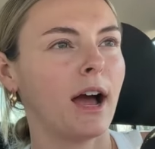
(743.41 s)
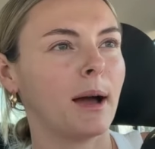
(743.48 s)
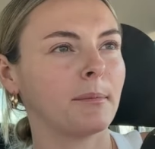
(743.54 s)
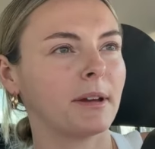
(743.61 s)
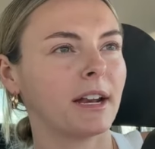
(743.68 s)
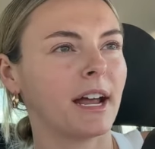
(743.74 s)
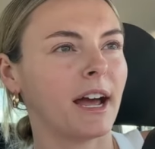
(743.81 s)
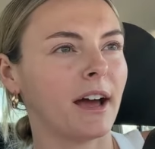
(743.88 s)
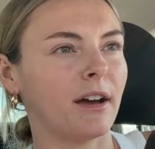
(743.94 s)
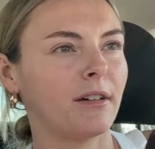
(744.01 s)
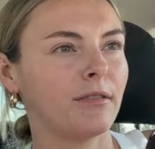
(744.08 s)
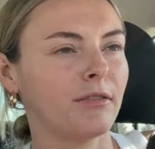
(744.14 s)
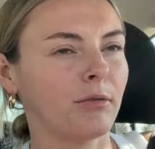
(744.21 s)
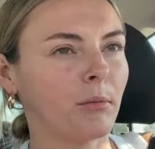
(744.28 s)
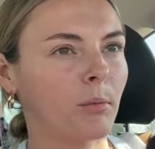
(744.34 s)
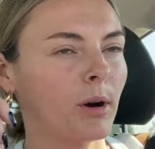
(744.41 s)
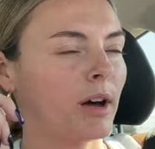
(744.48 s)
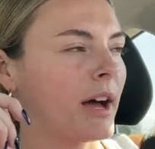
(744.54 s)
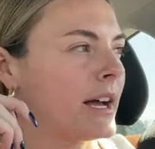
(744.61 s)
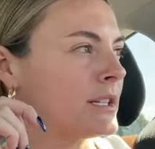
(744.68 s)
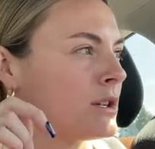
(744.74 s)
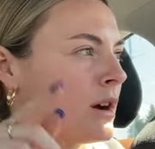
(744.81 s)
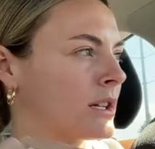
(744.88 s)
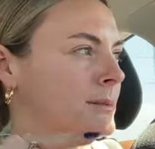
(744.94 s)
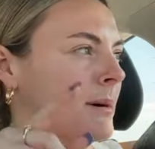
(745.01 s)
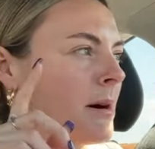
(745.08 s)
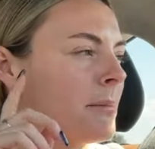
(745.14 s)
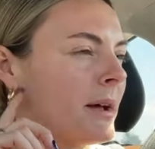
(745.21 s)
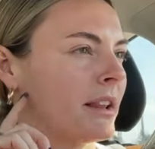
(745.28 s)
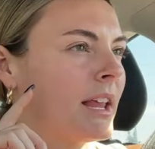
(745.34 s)
I'm gonna have what I talked
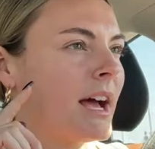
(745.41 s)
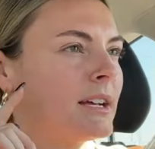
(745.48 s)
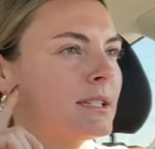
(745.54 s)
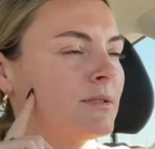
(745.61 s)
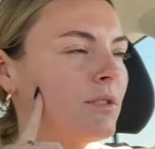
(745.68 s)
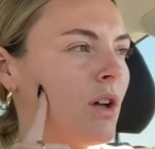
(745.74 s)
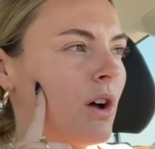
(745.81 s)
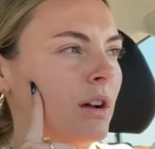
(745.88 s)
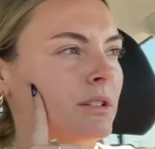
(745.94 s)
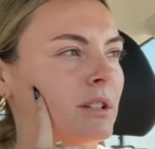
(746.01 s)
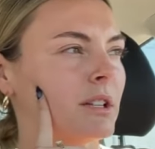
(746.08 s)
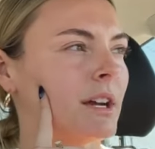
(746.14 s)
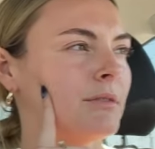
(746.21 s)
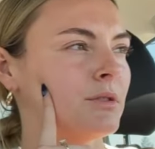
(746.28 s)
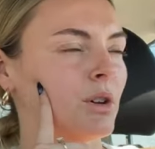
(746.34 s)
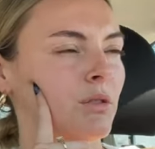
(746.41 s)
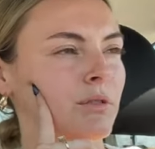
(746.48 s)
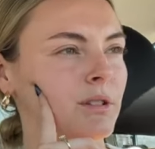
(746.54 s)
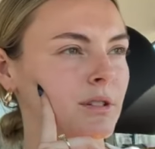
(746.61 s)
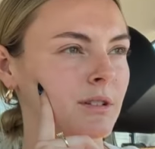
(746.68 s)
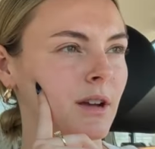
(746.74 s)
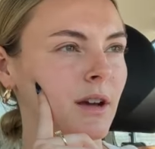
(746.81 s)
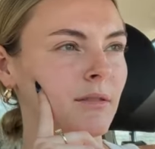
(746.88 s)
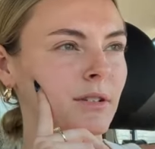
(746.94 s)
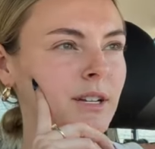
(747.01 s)
about in my last vlog, the leftovers of,